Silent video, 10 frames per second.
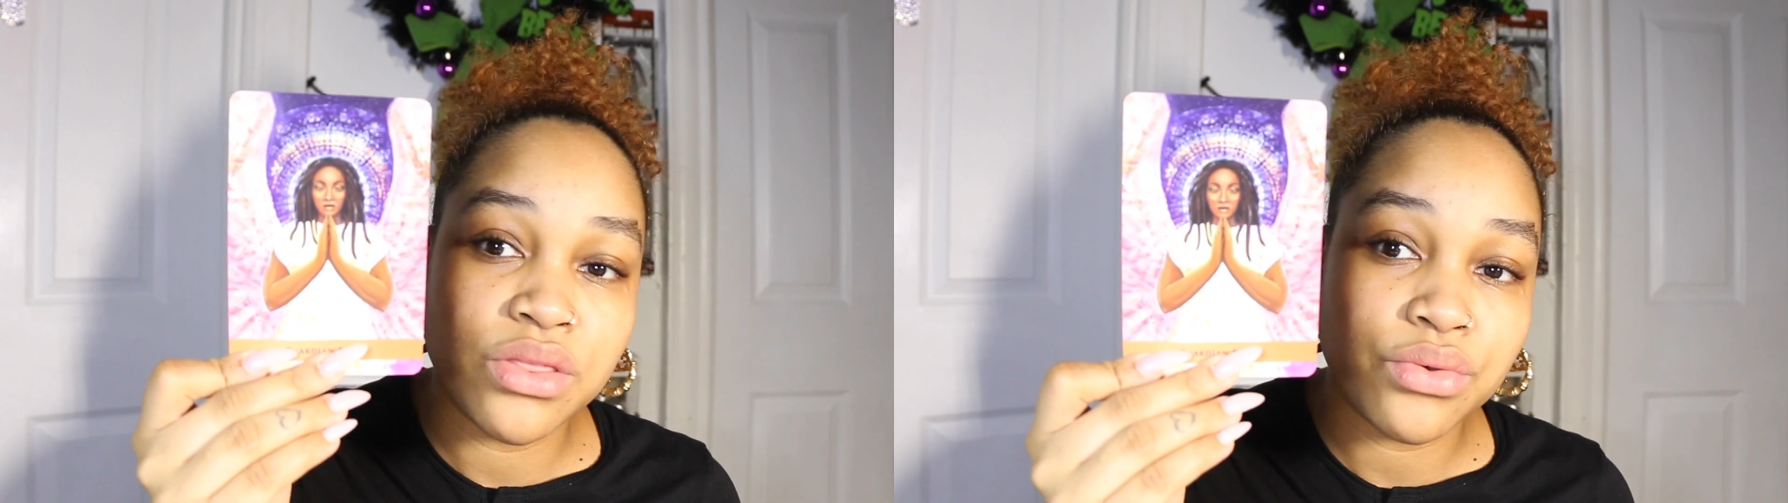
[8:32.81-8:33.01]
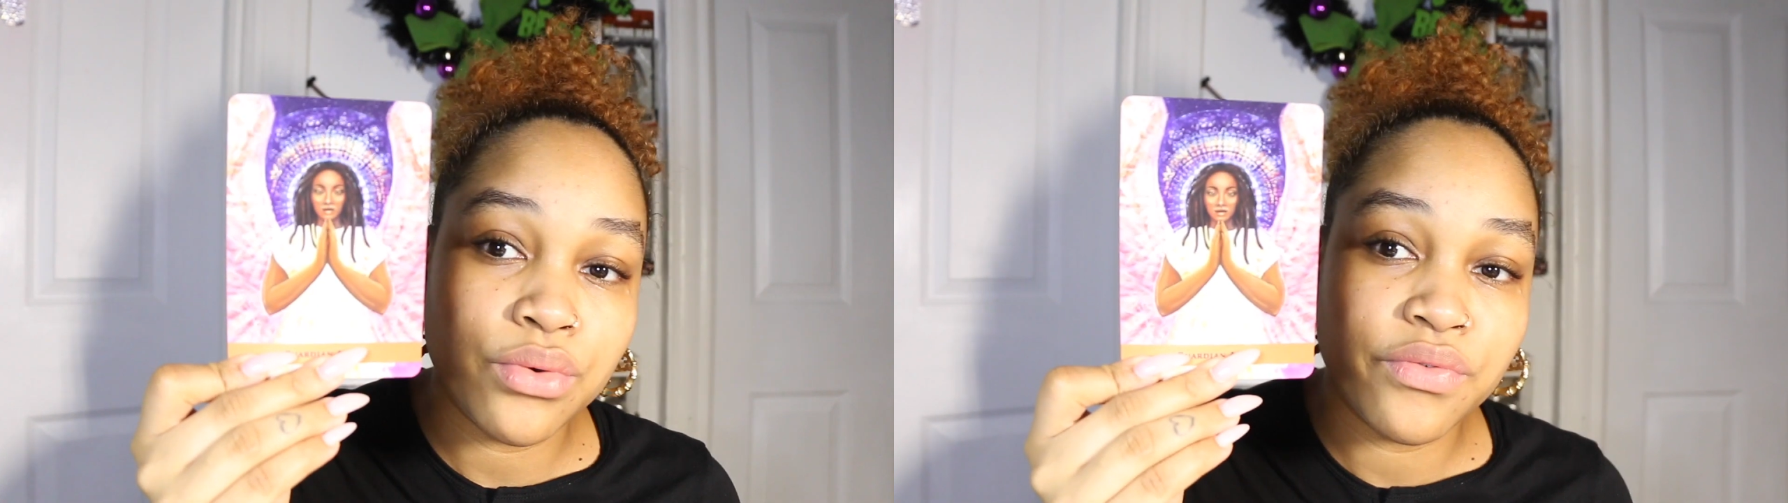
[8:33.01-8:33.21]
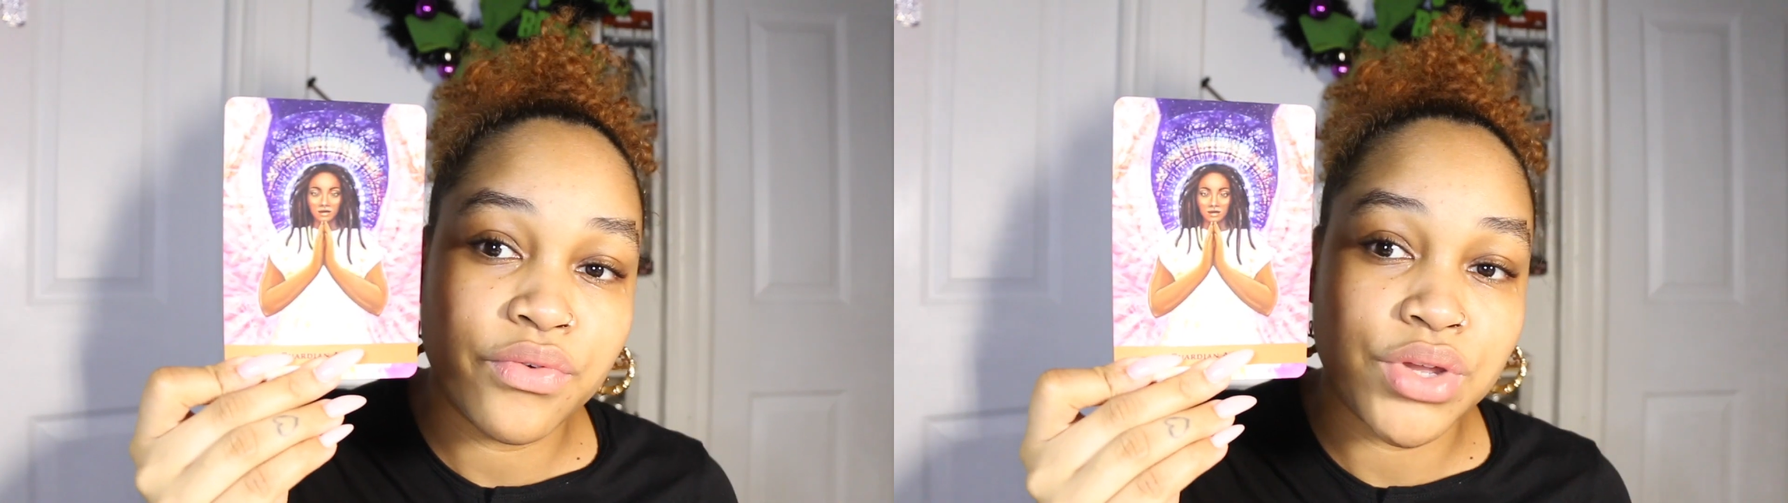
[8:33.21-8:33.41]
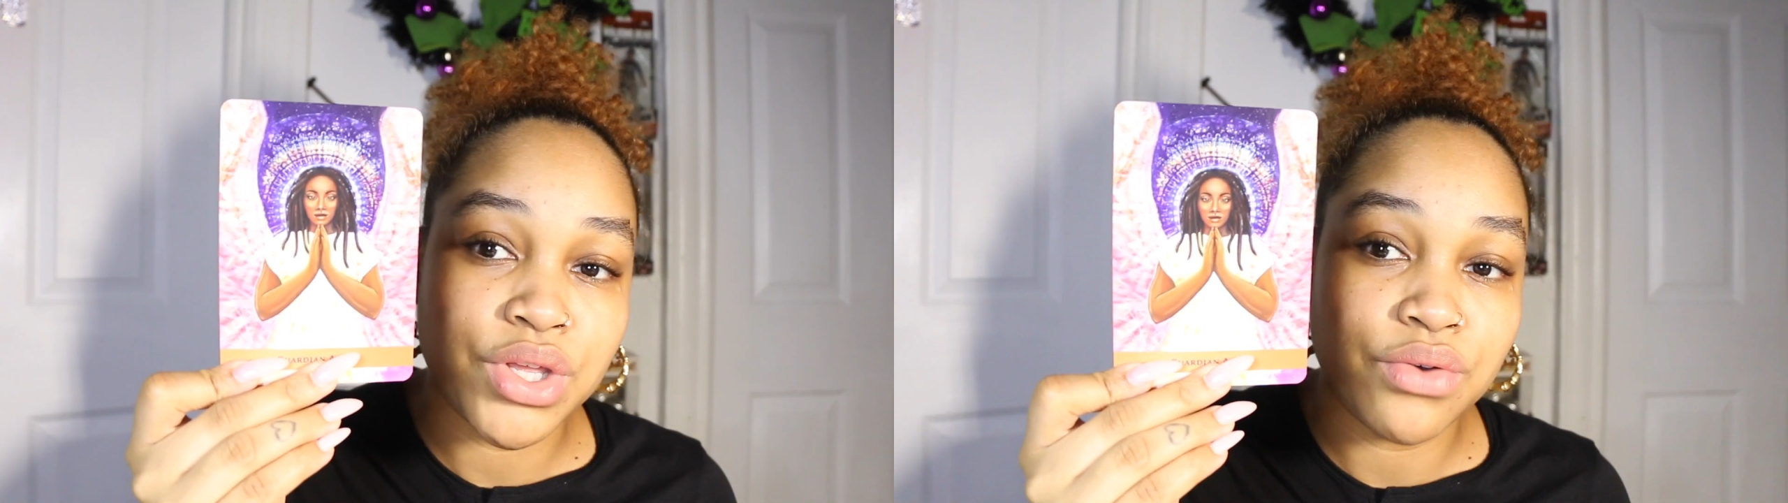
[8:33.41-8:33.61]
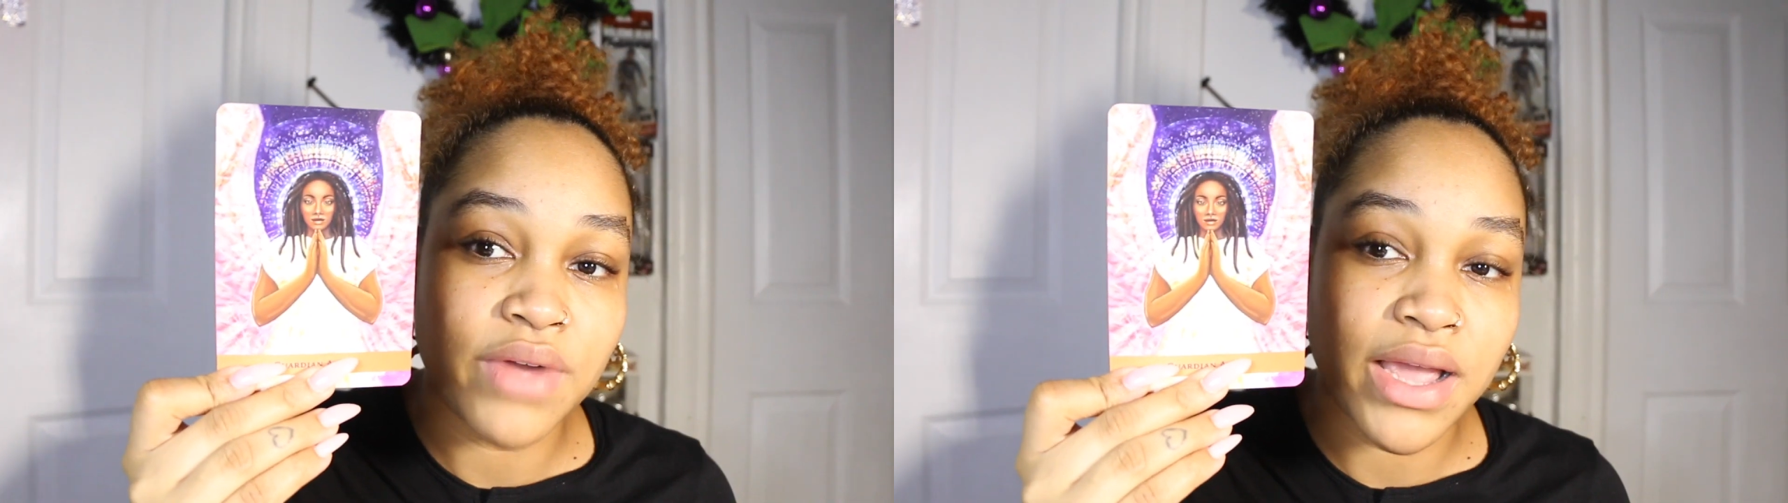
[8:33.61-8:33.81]
through for
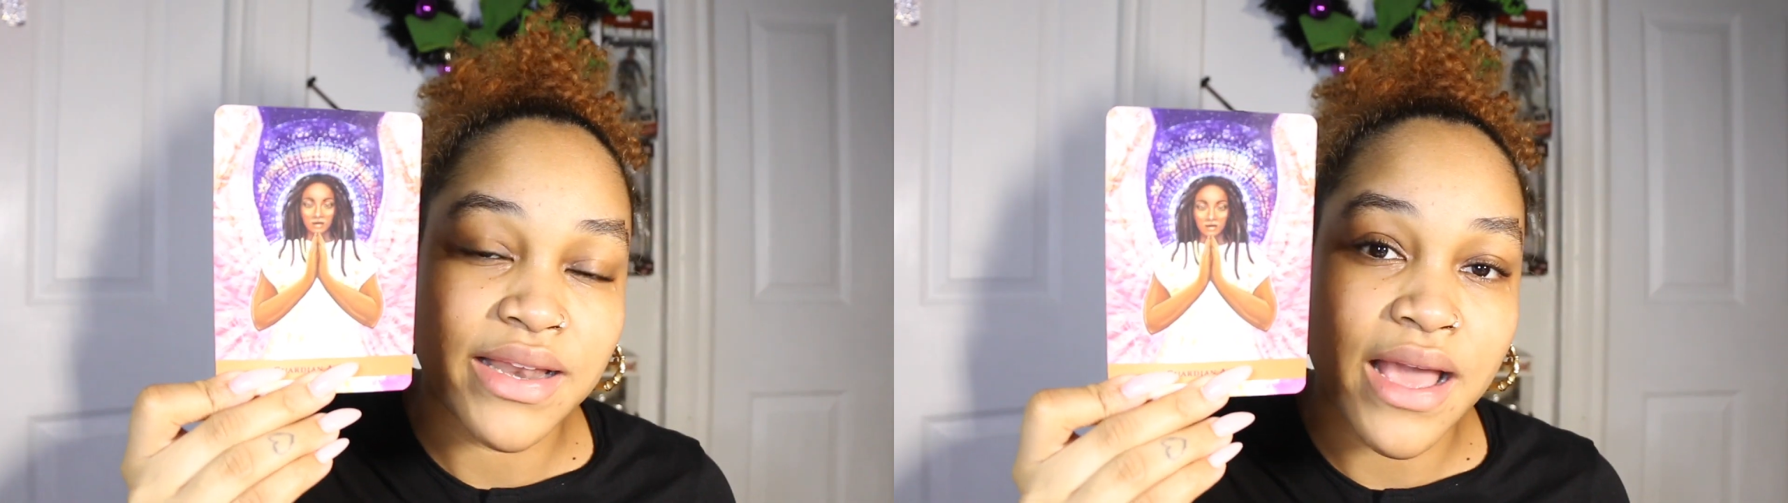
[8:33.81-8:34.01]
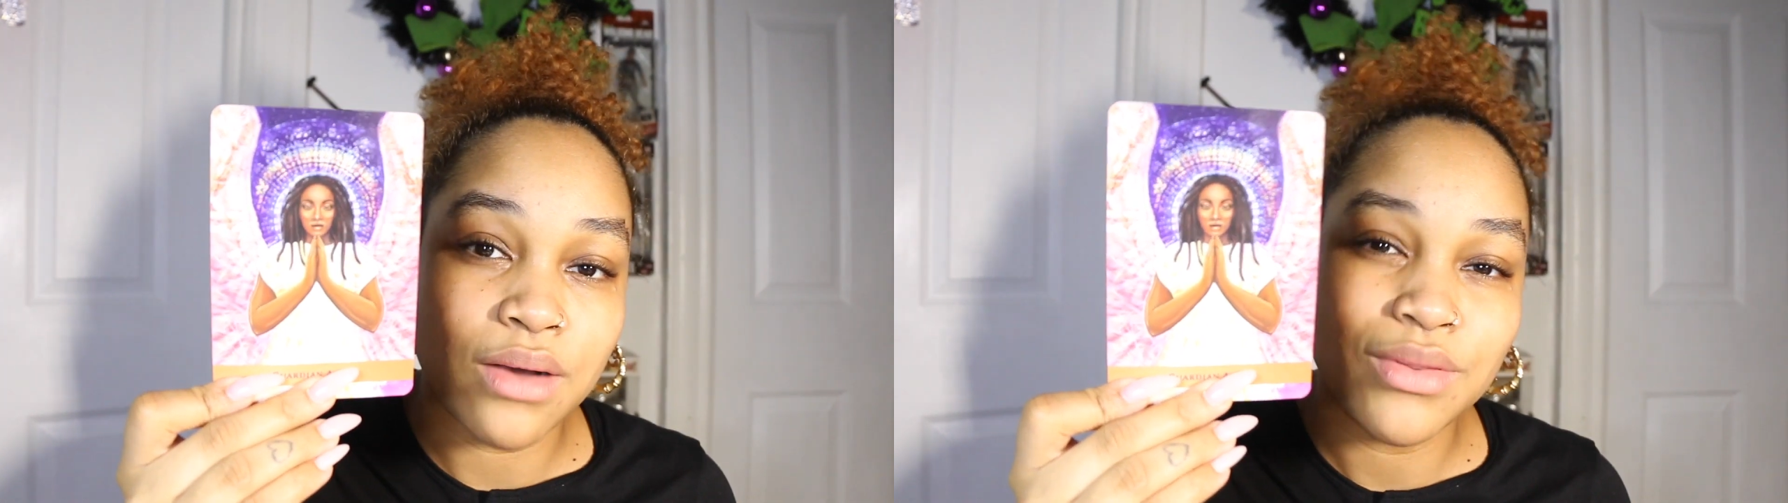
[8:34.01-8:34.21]
you right now.